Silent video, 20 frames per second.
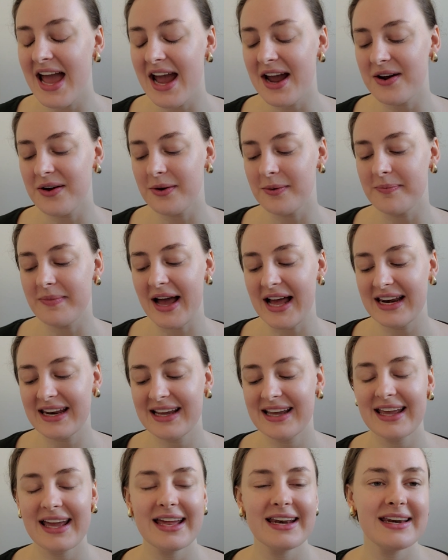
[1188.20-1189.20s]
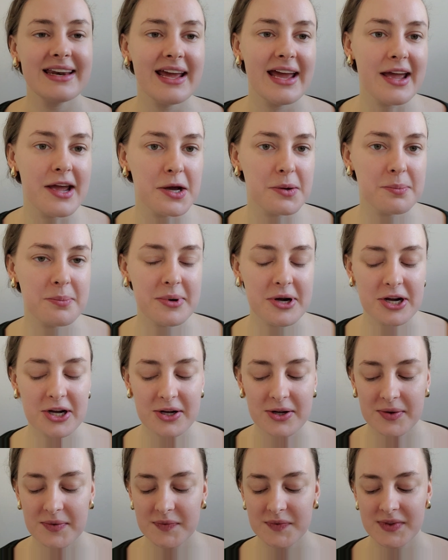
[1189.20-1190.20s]
Aromatic and amber.
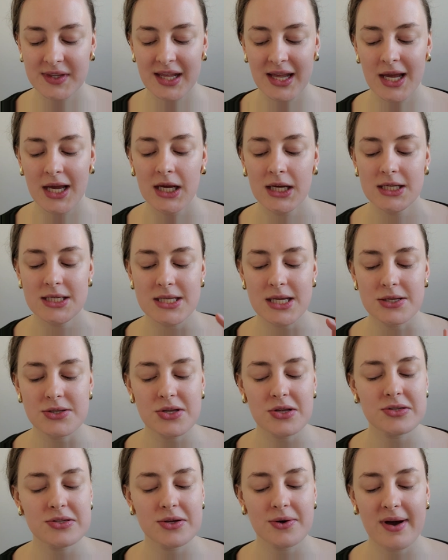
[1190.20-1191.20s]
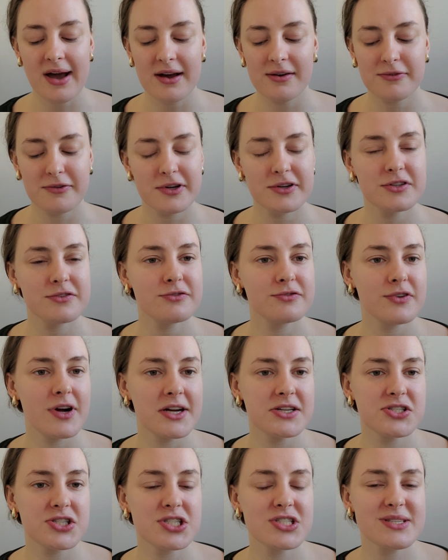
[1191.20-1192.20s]
Does also have a
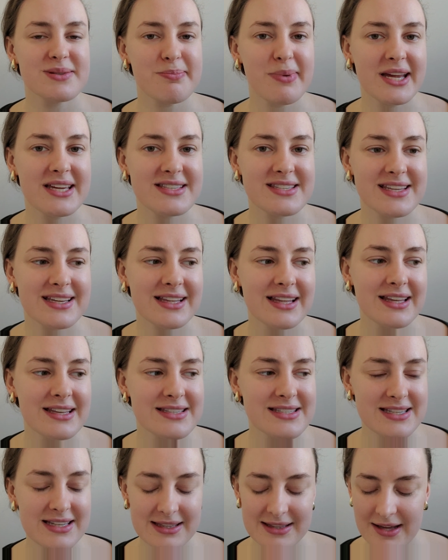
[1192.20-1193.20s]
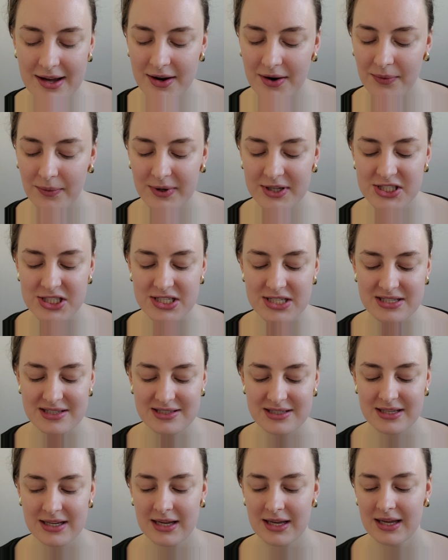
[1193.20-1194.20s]
fresh, spicy listed there, which
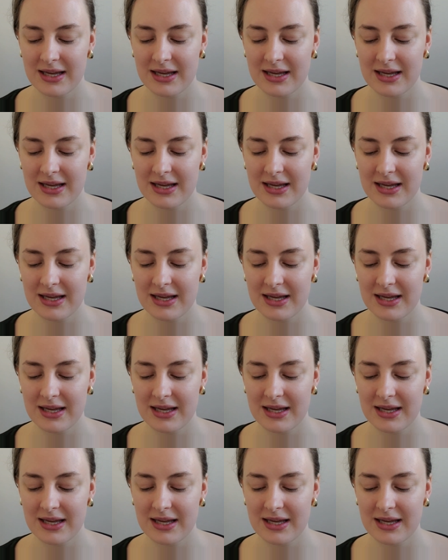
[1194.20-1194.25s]
is,